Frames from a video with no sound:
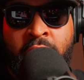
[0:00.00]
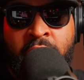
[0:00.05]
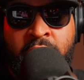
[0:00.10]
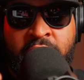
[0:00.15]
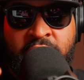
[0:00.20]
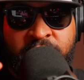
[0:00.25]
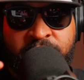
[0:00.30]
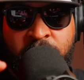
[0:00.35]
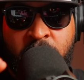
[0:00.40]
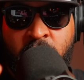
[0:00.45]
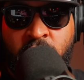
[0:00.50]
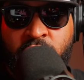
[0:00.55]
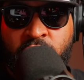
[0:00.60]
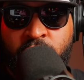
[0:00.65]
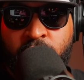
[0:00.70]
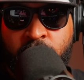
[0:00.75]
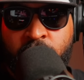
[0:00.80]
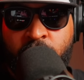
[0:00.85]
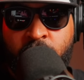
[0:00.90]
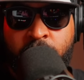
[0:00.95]
His posts
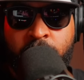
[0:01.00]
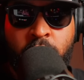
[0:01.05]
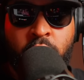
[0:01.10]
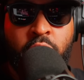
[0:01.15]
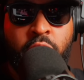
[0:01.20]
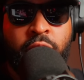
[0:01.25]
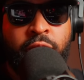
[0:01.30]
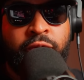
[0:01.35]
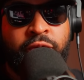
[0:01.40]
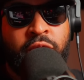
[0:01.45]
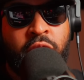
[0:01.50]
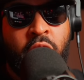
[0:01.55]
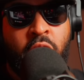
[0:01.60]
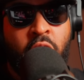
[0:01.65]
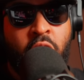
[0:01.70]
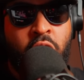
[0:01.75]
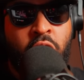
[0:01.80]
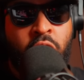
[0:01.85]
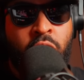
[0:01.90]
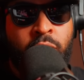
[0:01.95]
were removed,
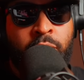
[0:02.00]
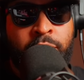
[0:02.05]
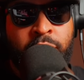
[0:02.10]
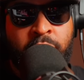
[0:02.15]
all